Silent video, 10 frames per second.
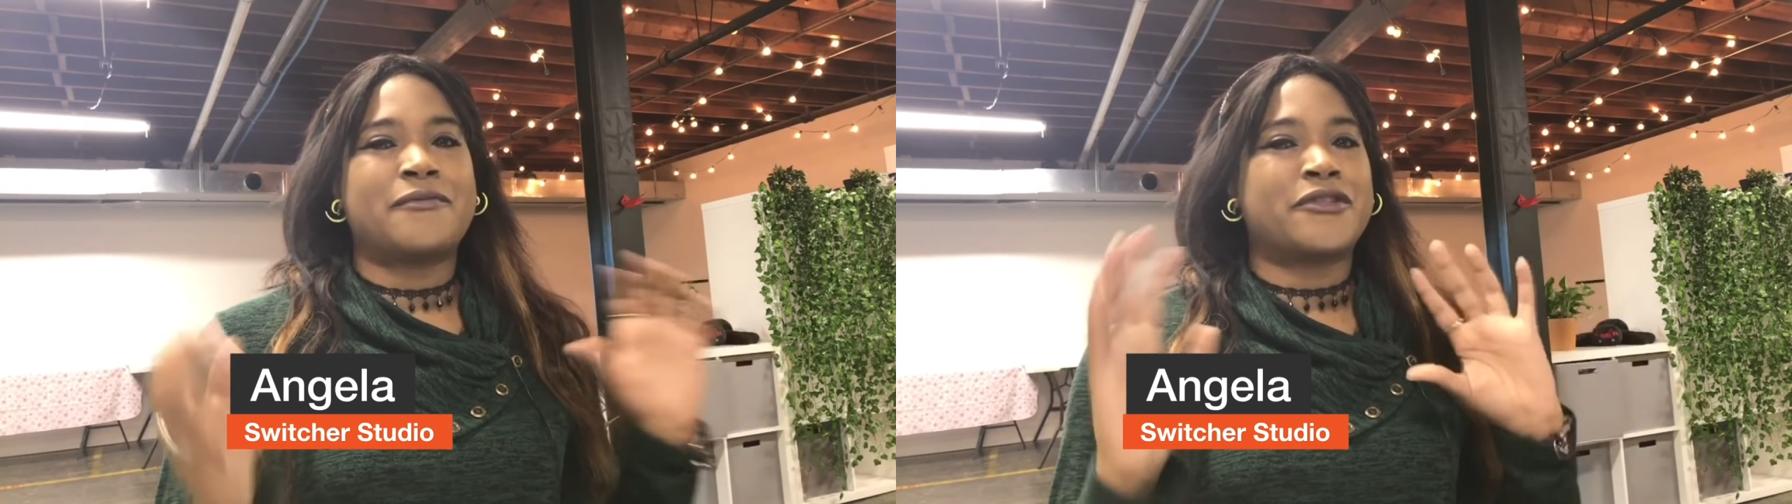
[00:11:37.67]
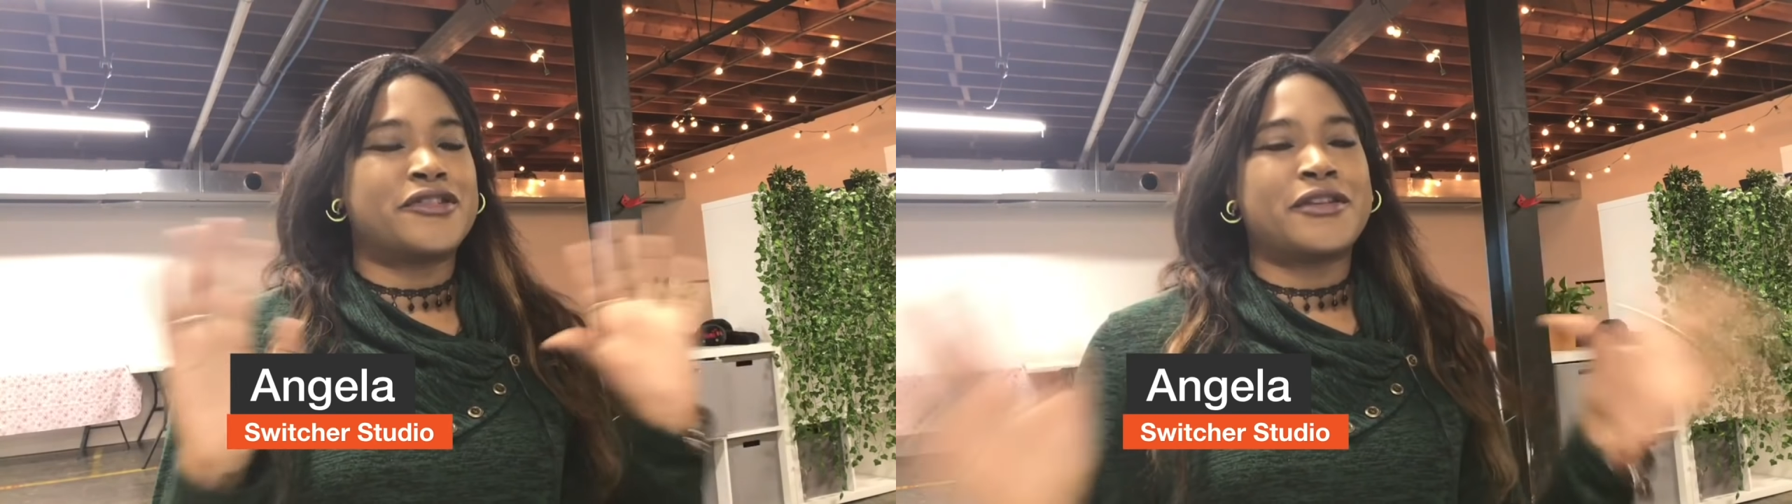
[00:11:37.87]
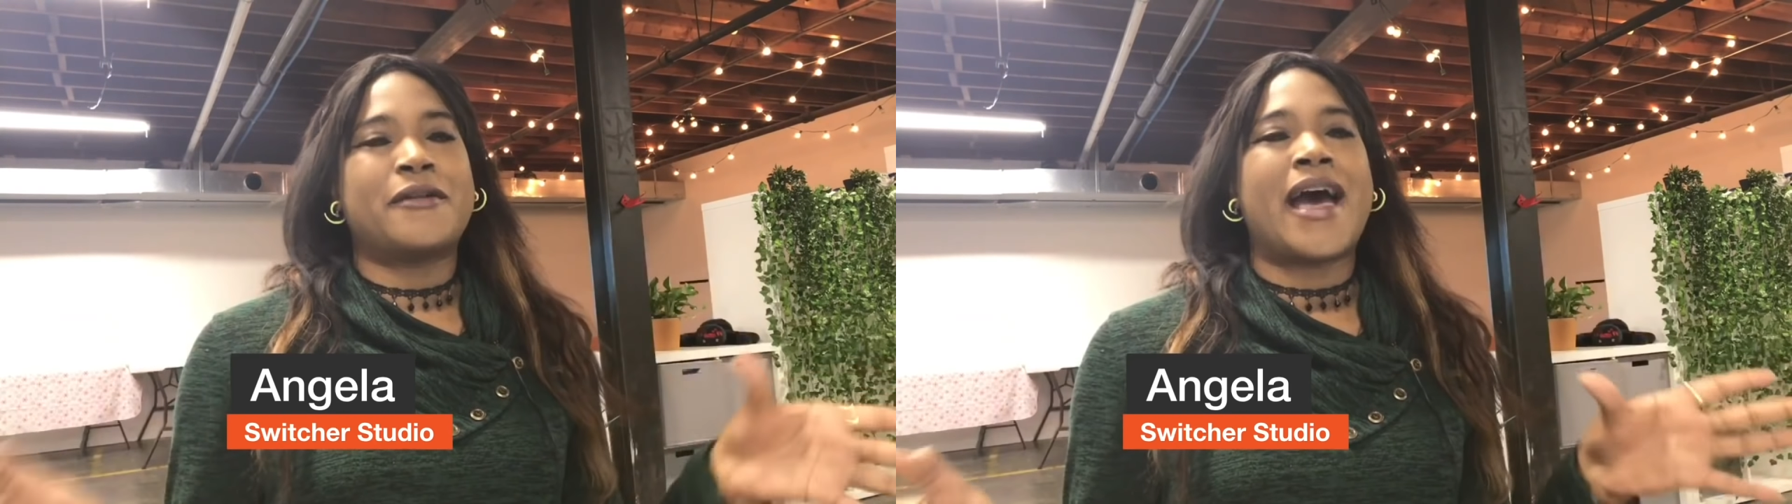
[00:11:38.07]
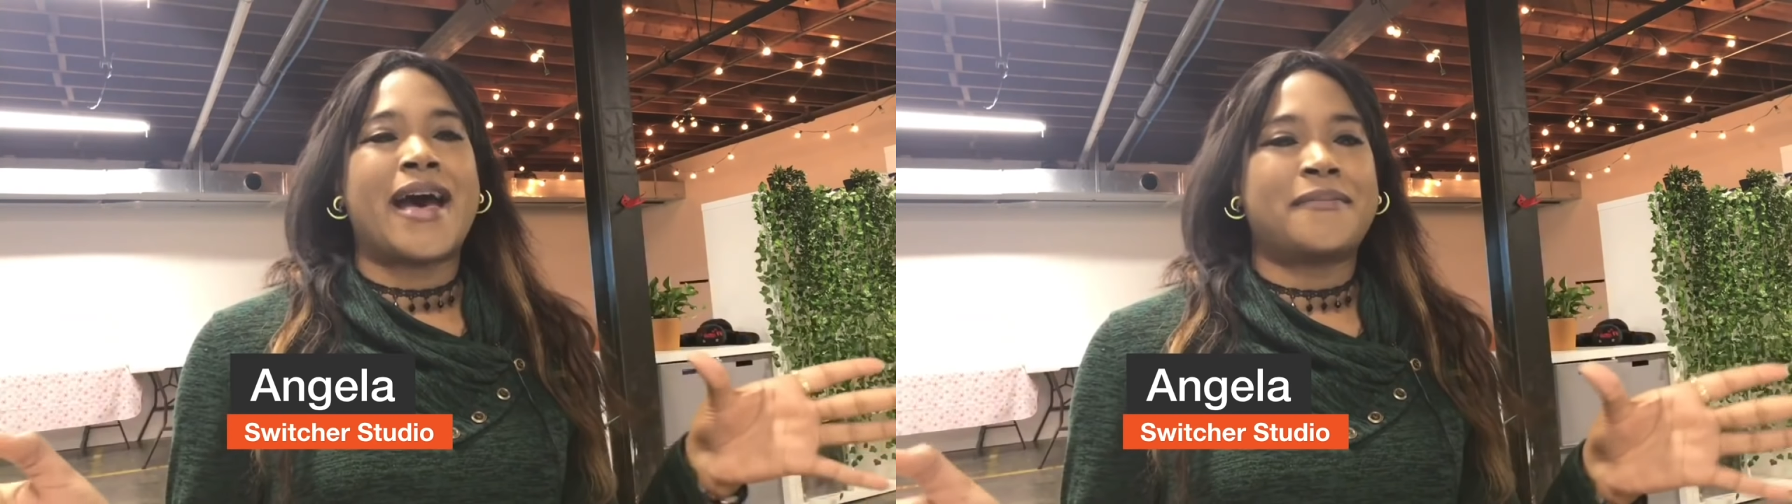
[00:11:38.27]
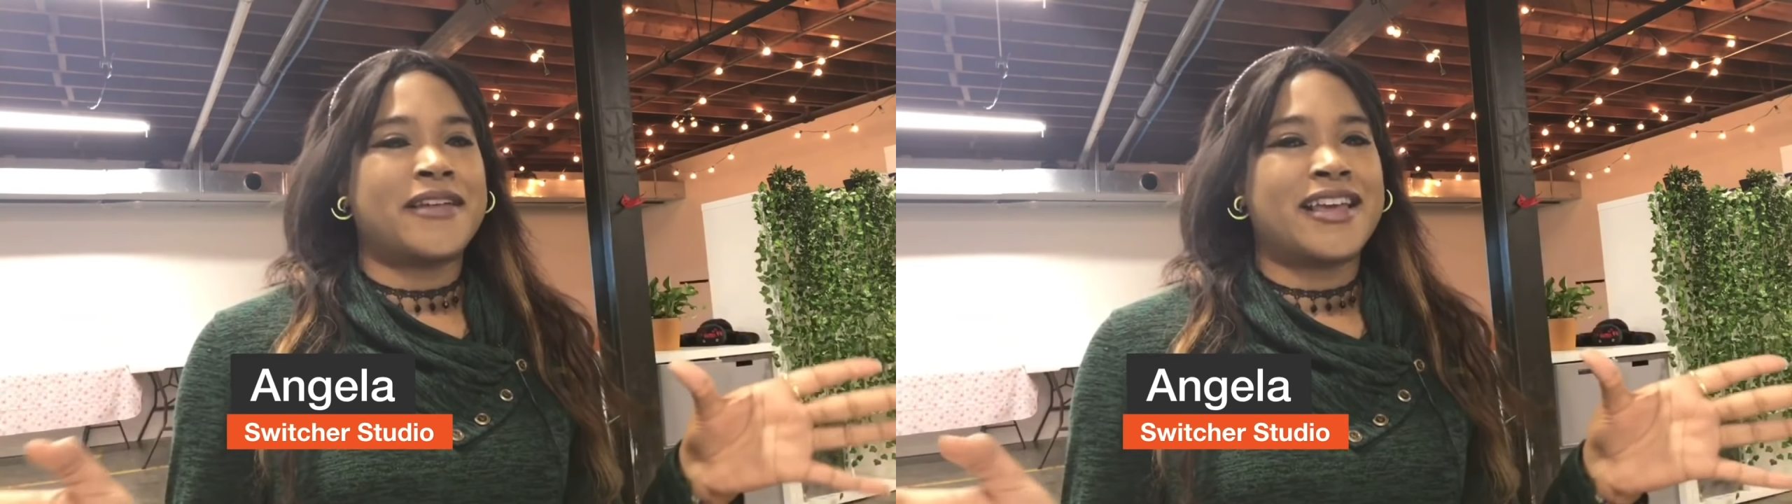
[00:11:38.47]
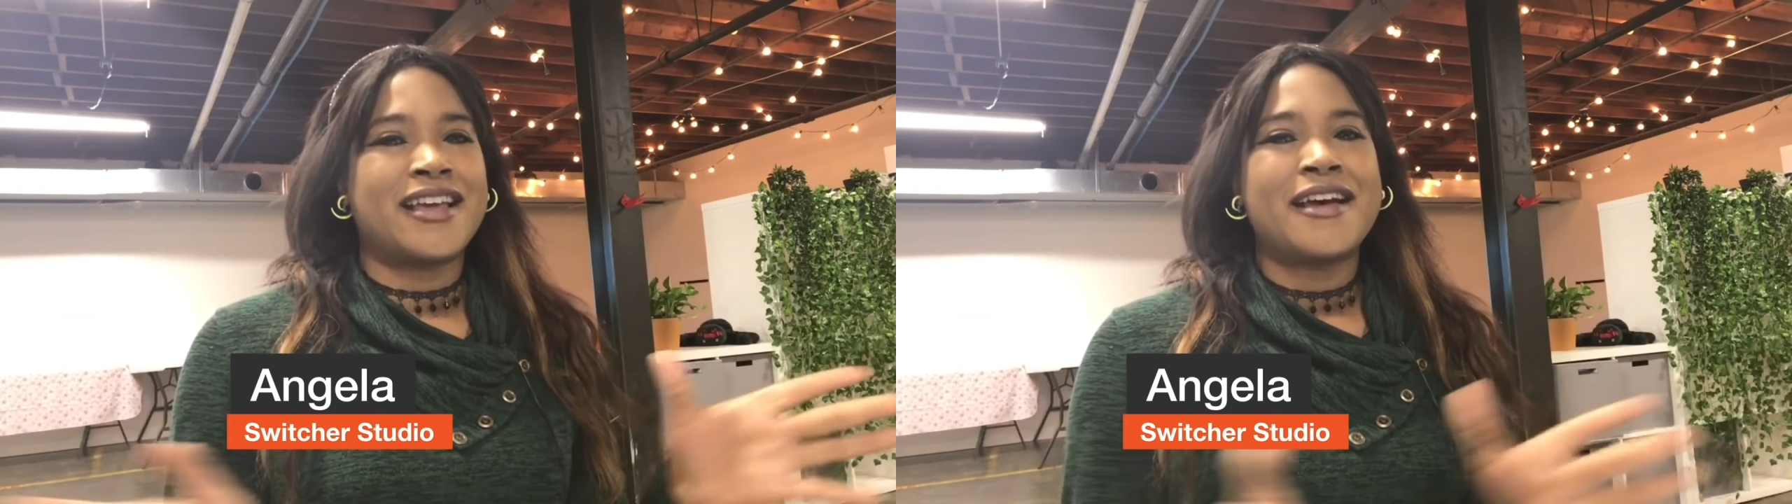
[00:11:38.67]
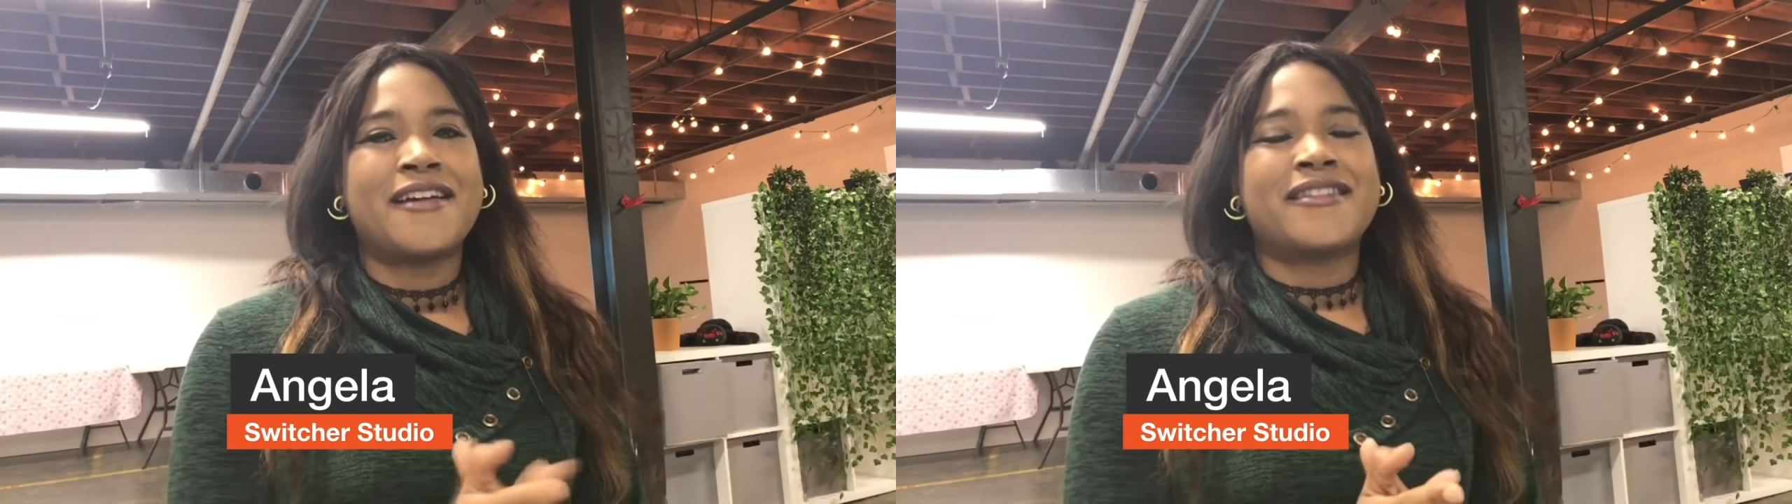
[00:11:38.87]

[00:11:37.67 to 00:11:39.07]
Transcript: and we're so happy